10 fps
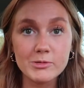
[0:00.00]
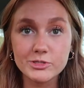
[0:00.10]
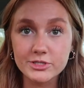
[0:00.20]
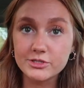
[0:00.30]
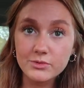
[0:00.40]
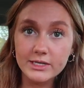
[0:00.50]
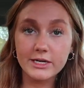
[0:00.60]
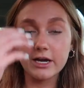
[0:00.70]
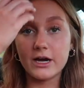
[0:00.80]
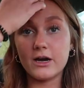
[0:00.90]
was just a week
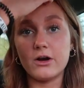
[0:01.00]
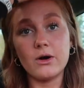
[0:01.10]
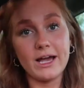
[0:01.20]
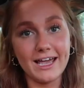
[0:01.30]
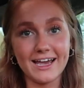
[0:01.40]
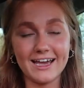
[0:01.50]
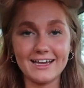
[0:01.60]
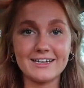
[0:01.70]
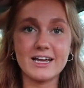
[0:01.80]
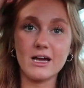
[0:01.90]
ago,
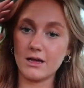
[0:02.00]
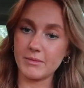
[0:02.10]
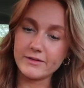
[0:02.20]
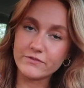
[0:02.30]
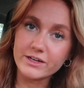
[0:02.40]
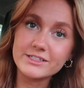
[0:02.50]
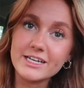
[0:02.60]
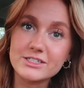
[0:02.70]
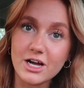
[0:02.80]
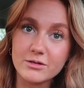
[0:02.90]
and my freaking
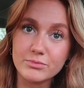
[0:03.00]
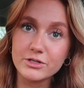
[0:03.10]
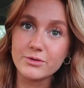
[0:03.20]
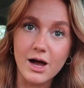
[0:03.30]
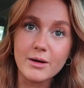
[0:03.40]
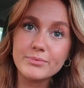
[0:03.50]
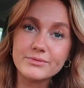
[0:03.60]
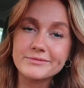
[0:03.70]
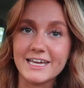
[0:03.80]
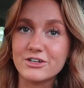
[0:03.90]
TikTok blew up
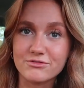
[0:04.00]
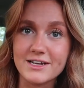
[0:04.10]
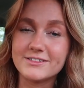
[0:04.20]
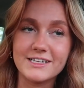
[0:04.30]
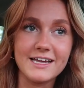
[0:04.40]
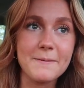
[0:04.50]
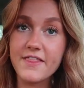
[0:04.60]
like crazy.